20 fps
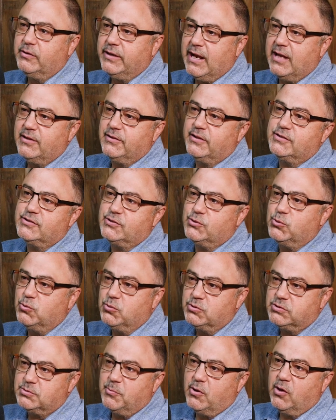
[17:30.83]
Did Catholic you have the school.
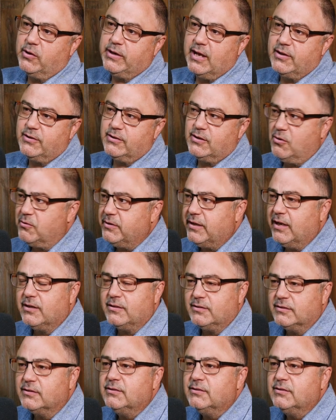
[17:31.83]
Nuns small thing? Catholic. Oh yeah.